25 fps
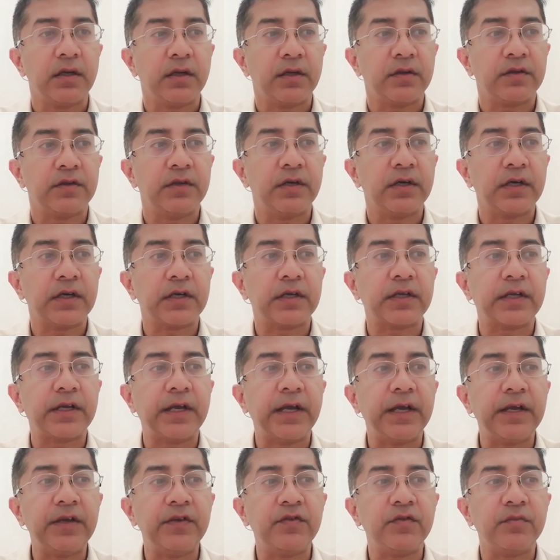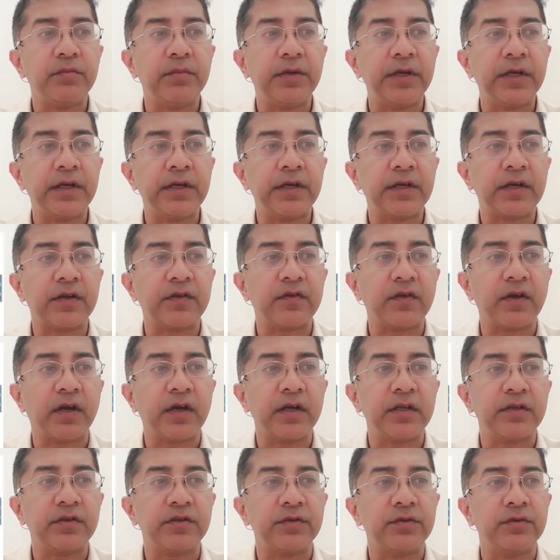The case being
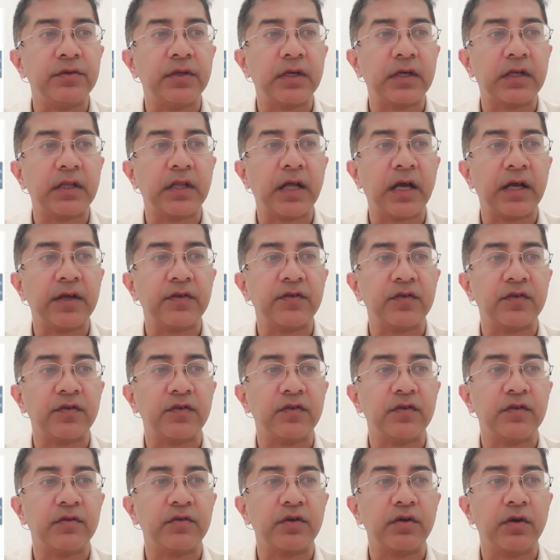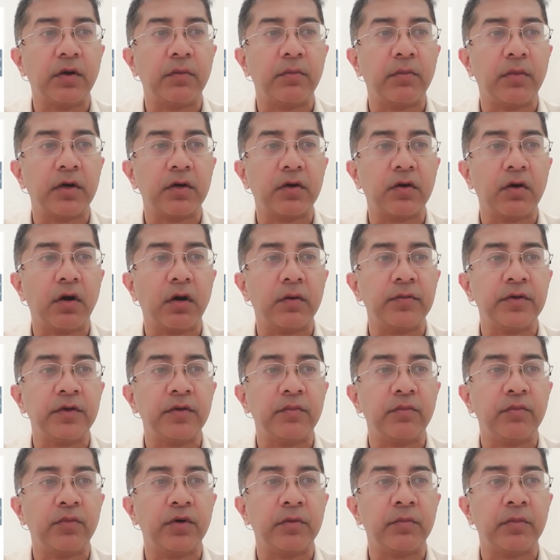assigned to the class is the common
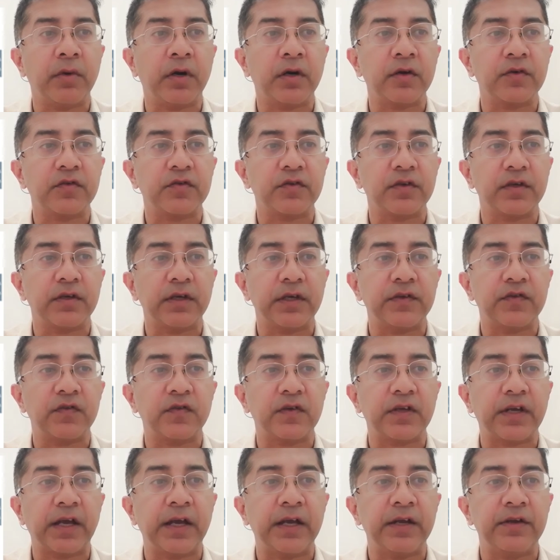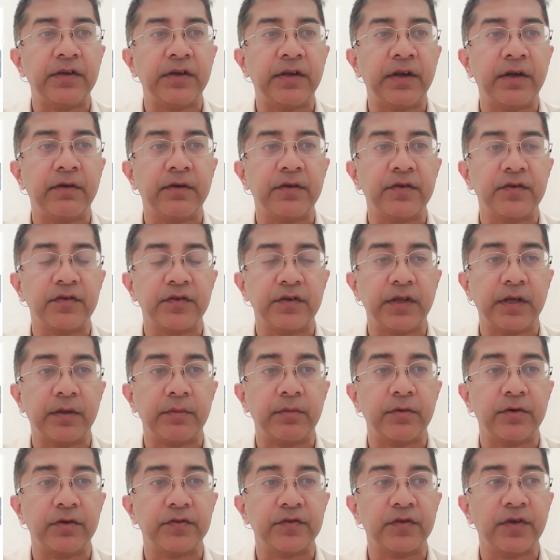amongst its k-nearest
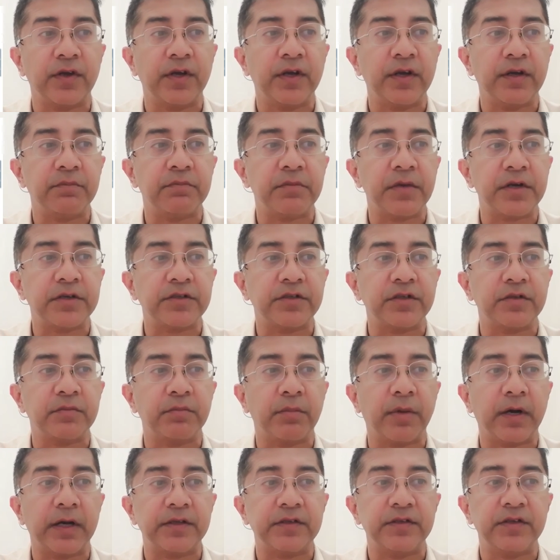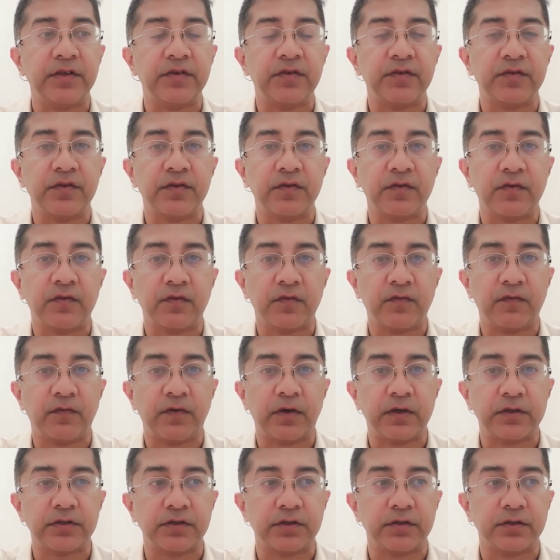neighbors, measured by distance
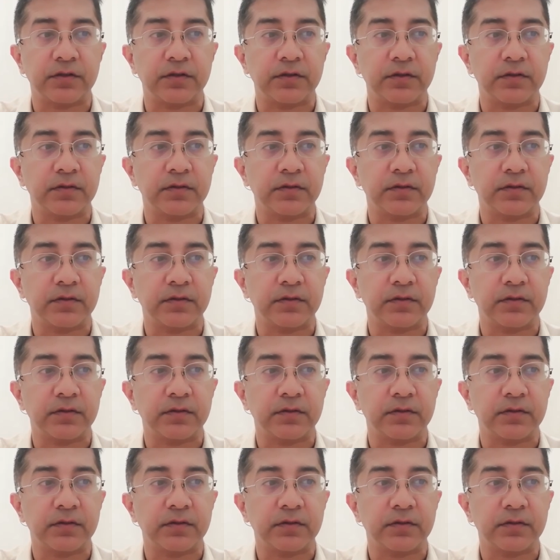function.